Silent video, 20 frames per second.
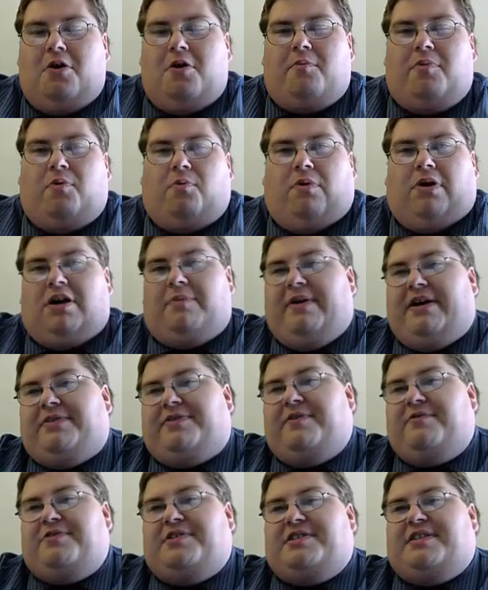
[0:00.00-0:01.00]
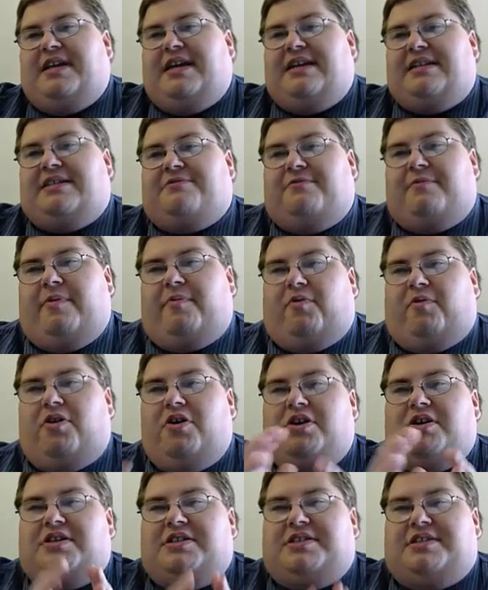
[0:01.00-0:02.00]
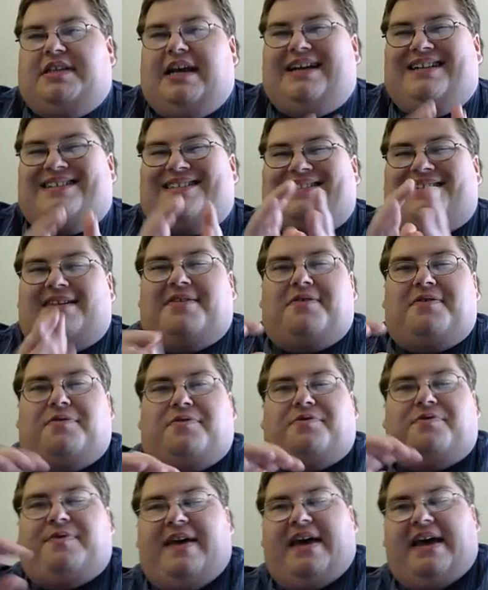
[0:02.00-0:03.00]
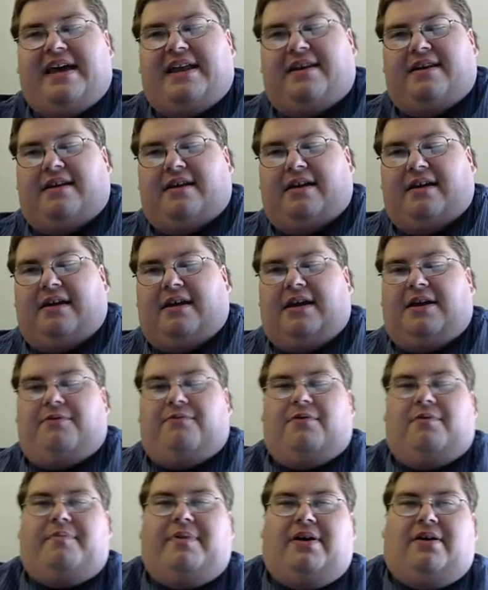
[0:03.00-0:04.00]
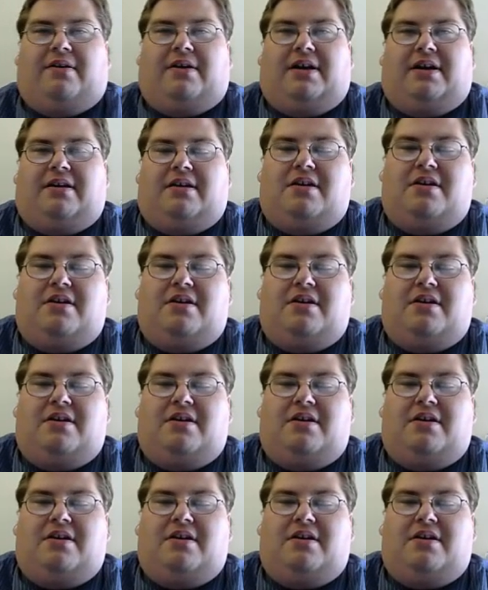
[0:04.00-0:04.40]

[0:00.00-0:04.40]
But what about those states? Remember, states then in rebellion.